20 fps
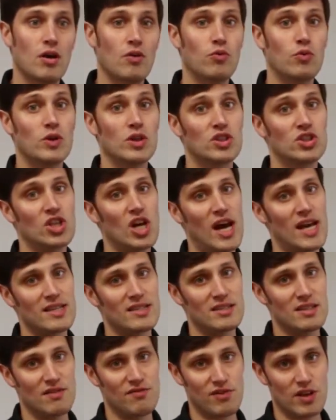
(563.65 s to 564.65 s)
which
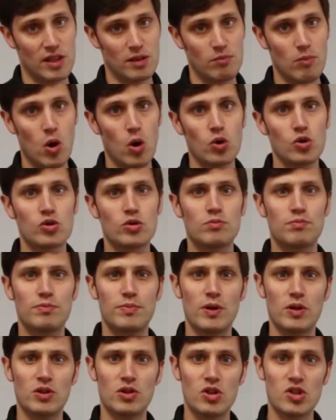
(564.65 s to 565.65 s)
has different mode,
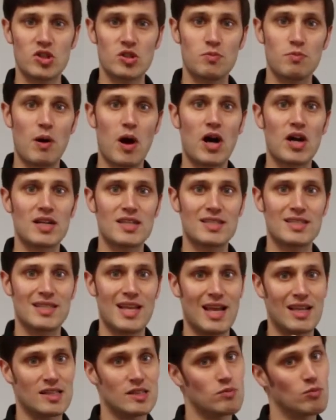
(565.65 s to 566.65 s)
but the sparse
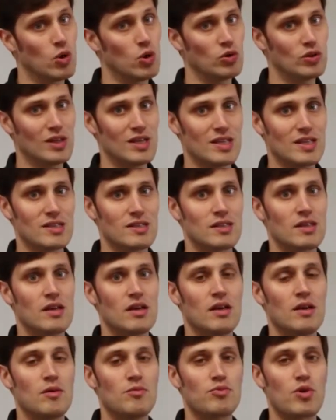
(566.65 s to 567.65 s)
dense mode is
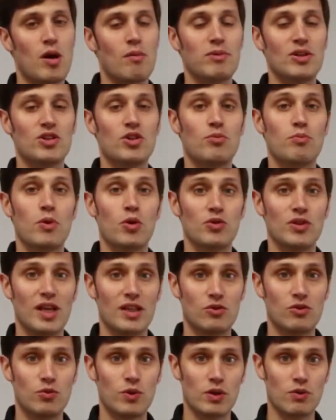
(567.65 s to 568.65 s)
probably the mode
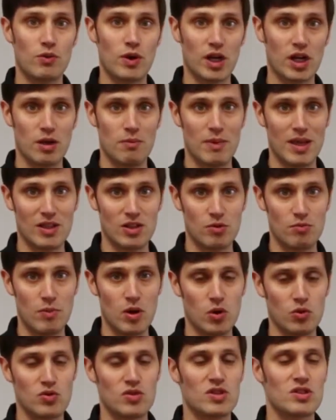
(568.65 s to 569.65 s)
that we recommend the
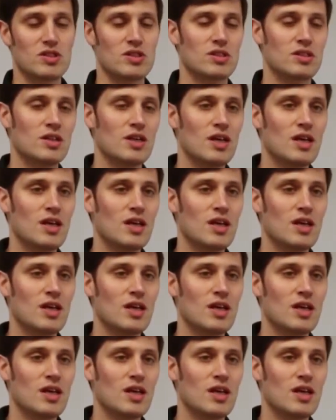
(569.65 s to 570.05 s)
most.